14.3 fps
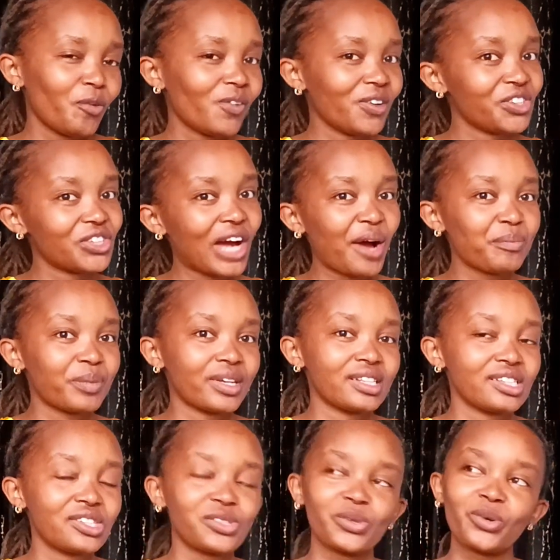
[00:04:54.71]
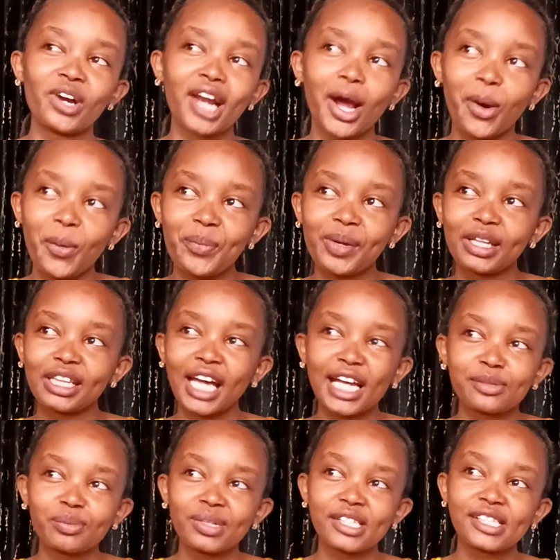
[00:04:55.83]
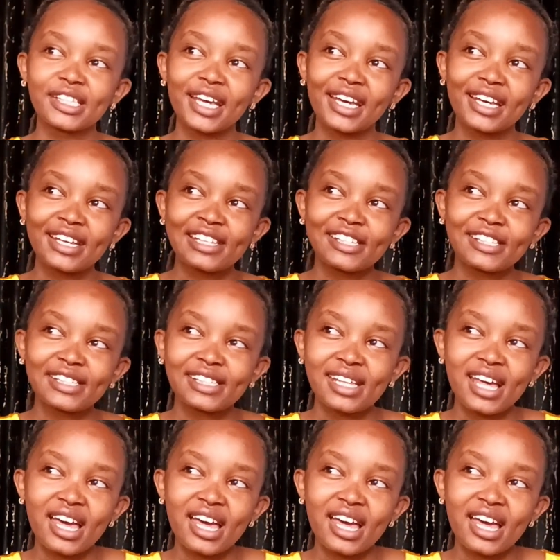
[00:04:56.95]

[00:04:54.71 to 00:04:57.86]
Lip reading: Which happens, you're gonna open that business